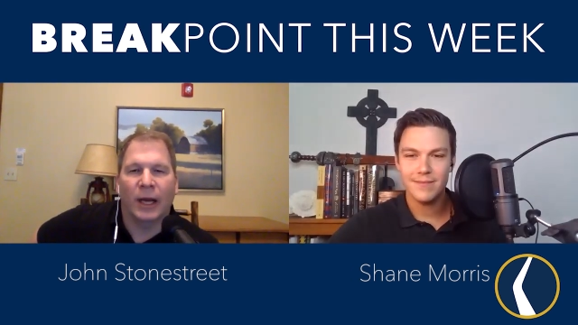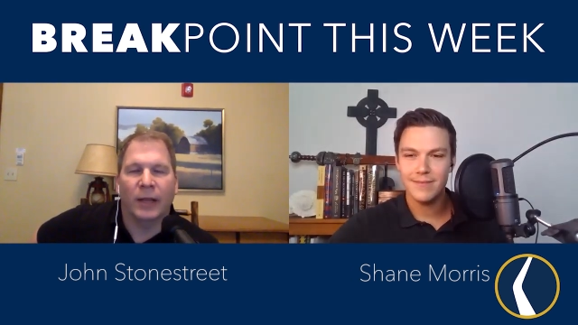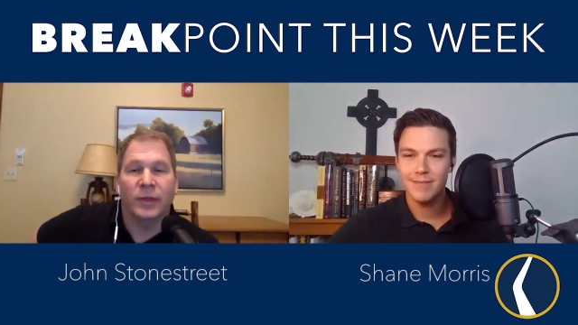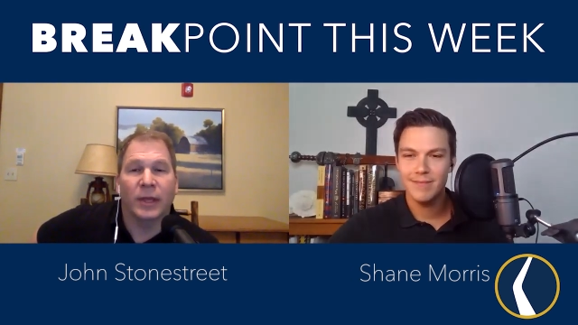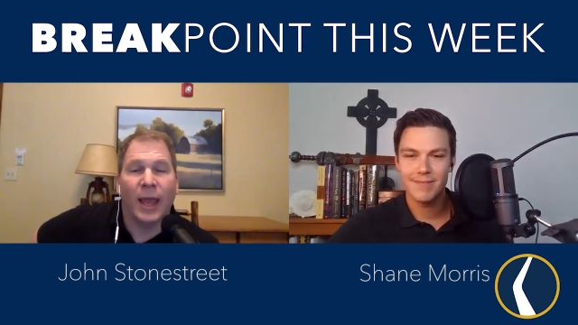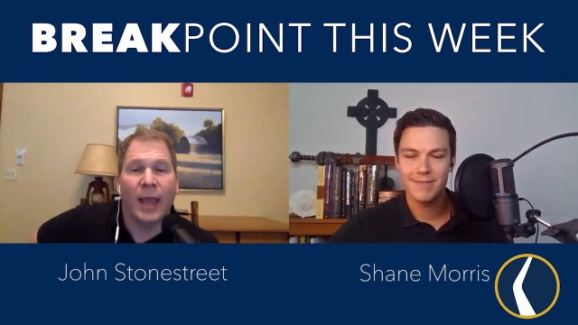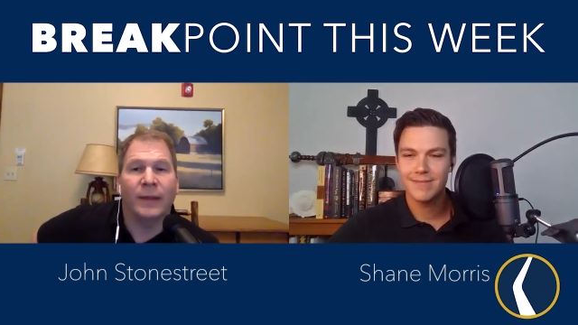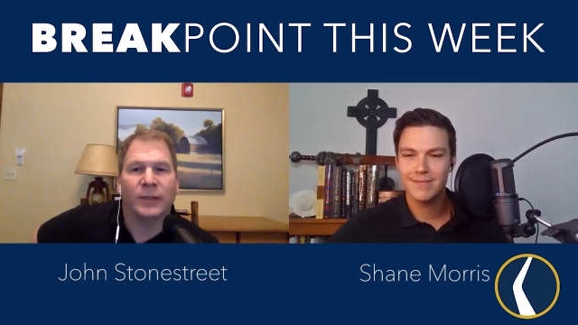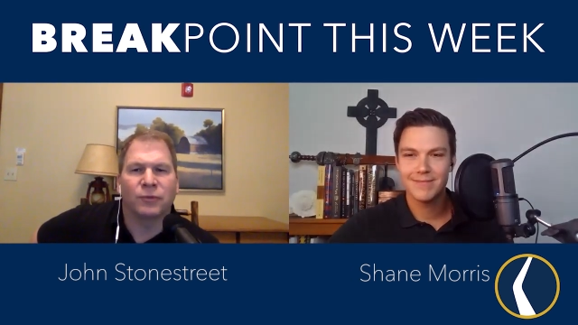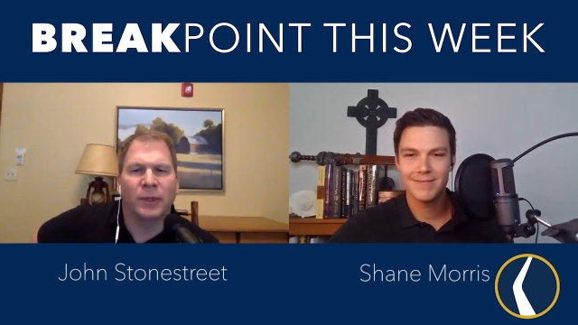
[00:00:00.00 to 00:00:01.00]
Speaker 1: and I think a
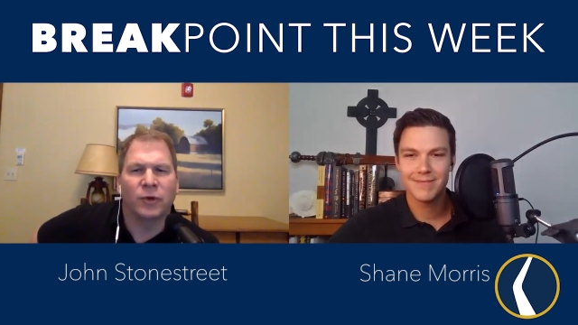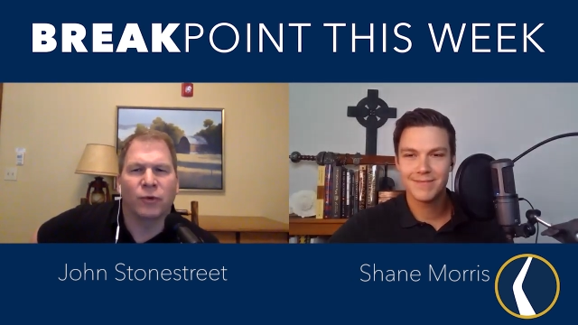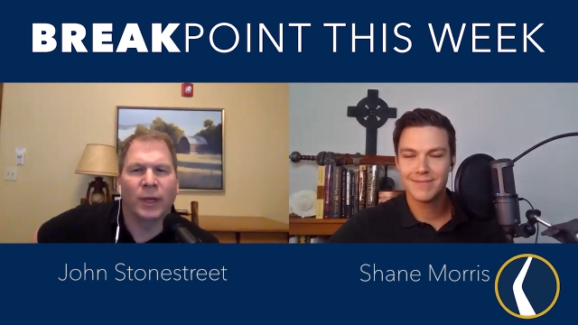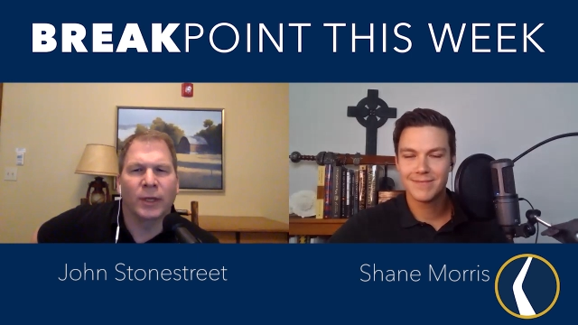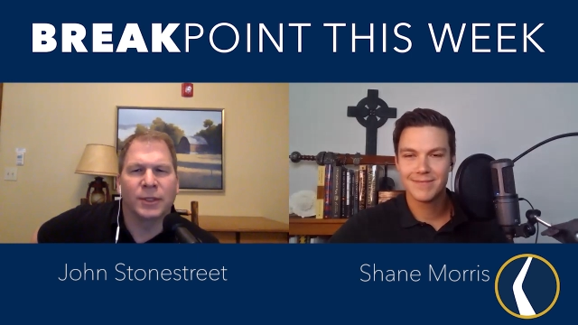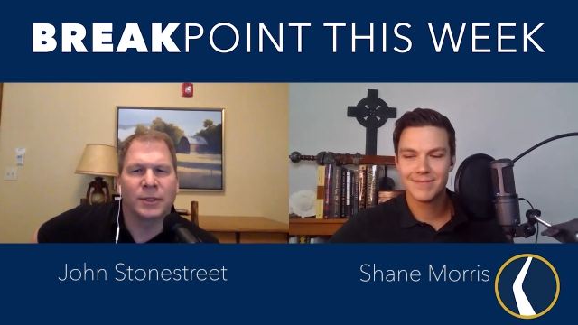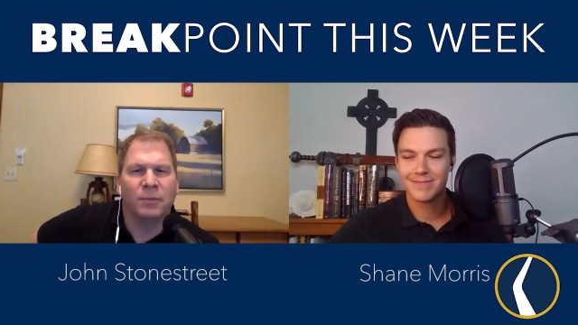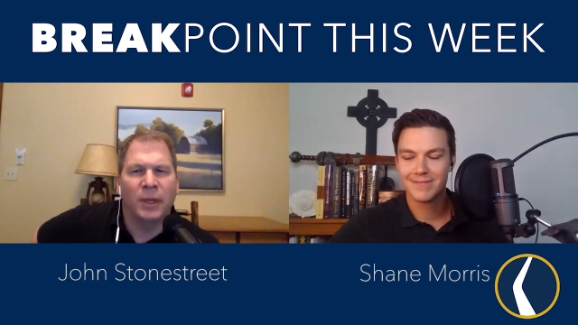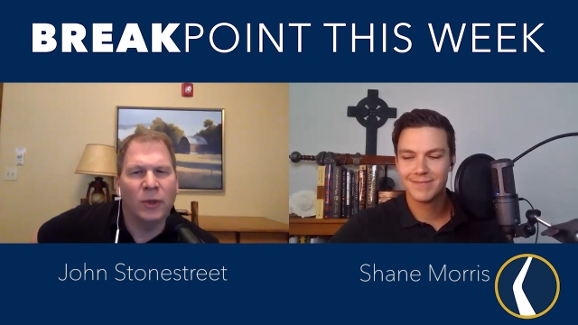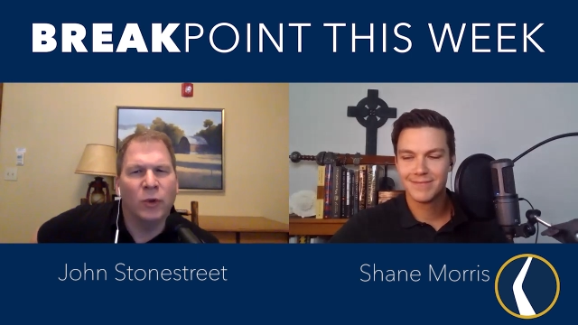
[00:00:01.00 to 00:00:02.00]
that's really courageous,
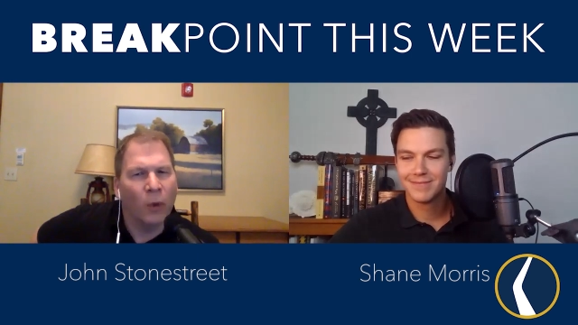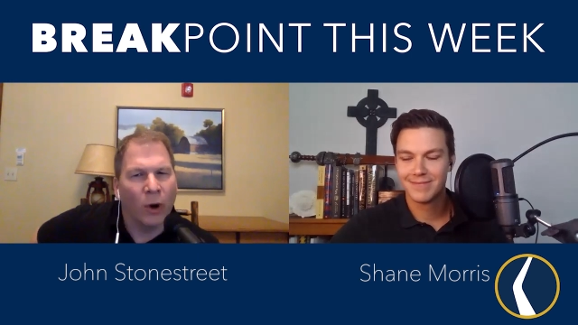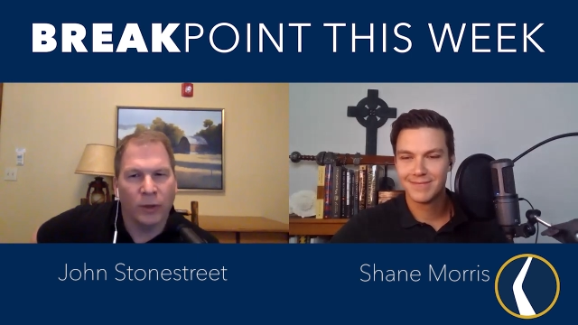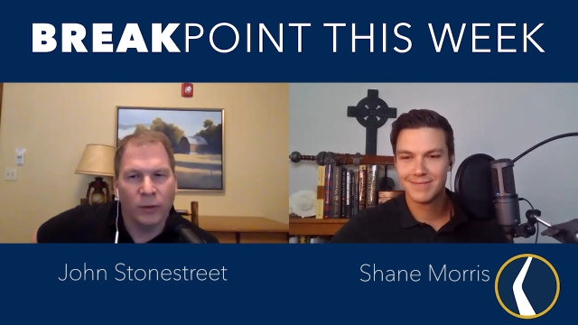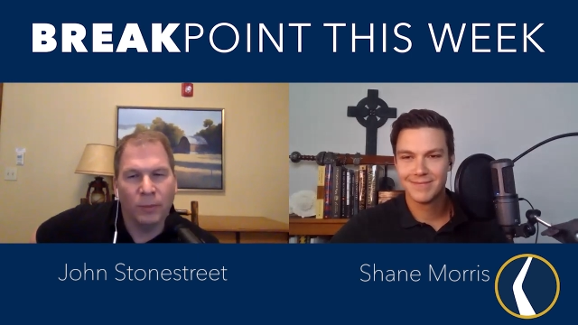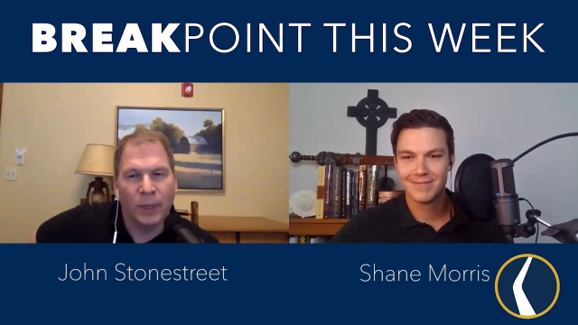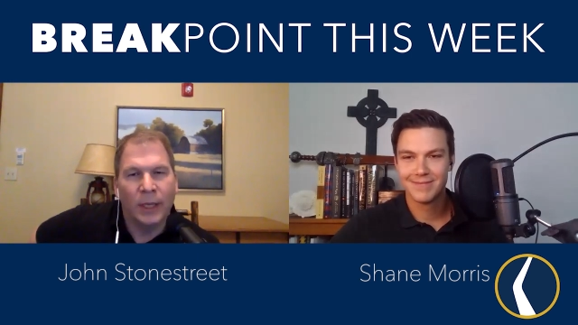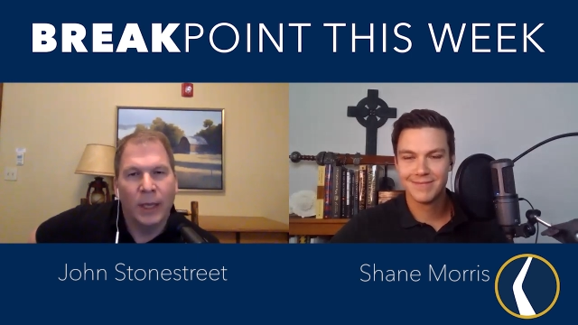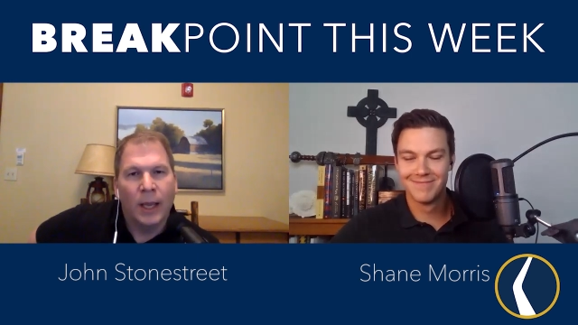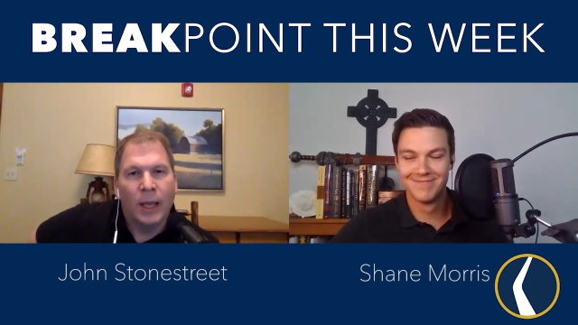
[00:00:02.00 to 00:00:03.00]
and b who are you? But
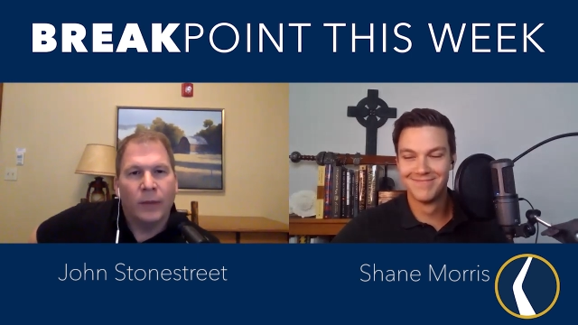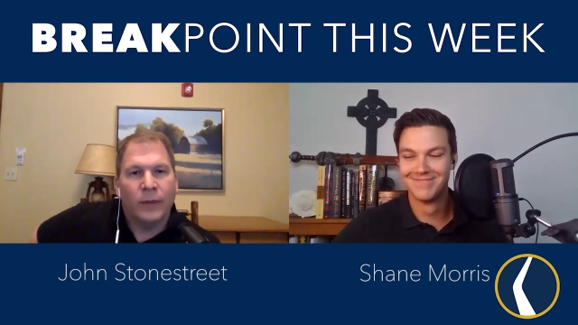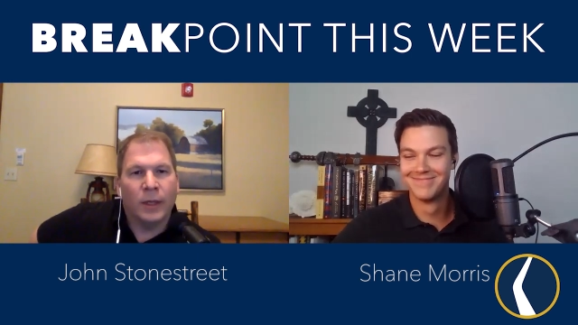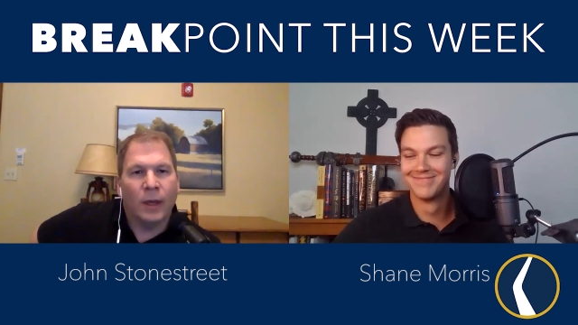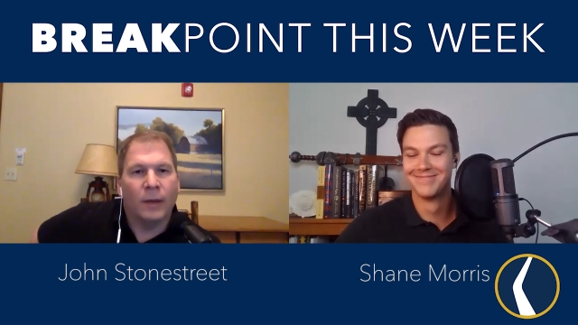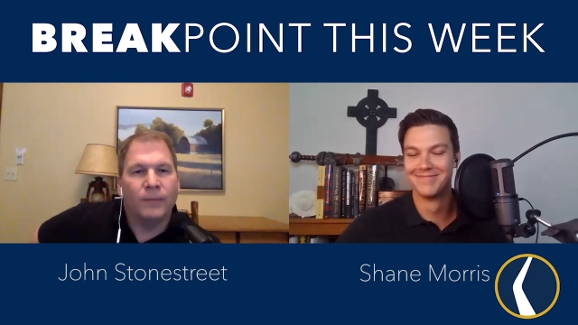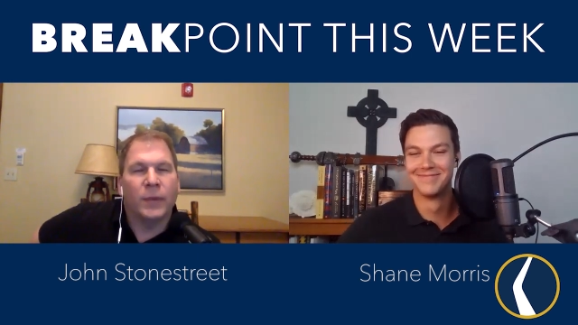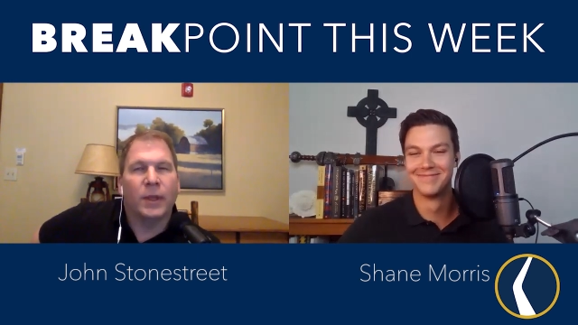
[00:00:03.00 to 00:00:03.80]
the um,